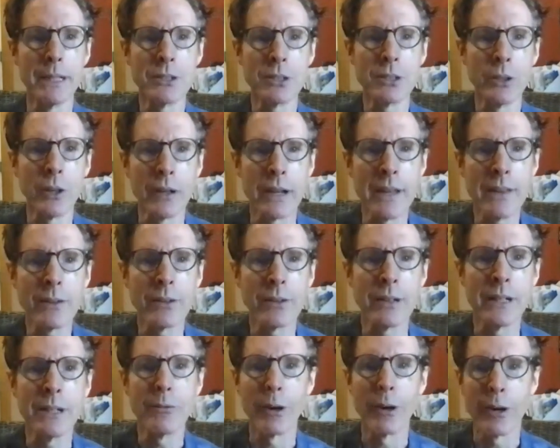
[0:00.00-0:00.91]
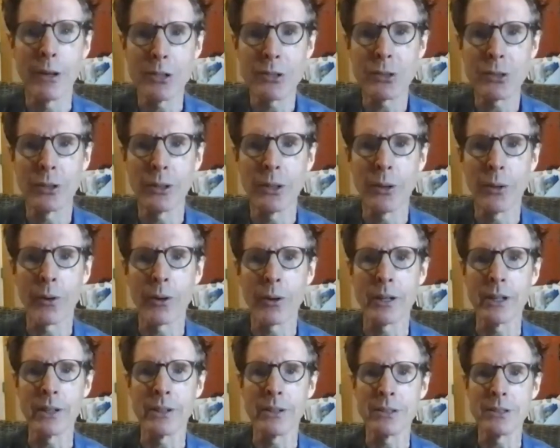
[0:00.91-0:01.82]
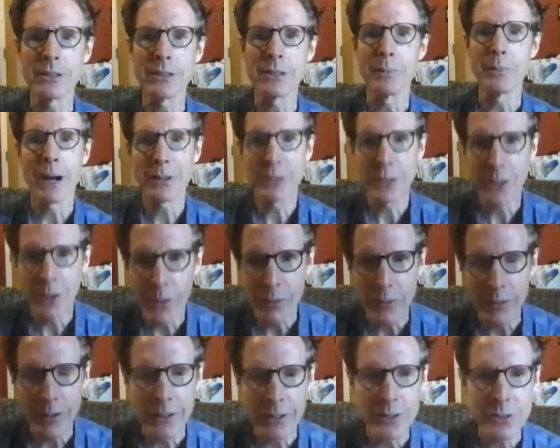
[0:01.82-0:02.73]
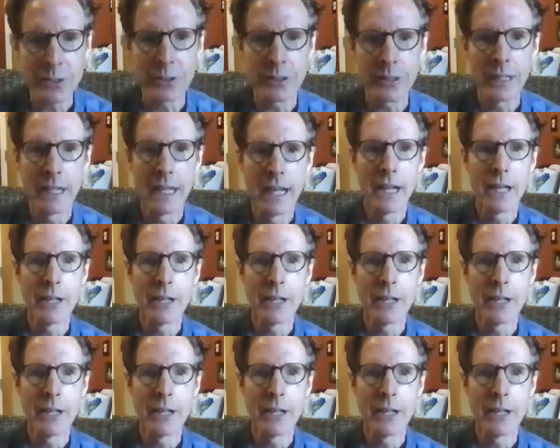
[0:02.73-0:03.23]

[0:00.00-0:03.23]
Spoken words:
So you're either in rehearsal or you're just about to go in rehearsal.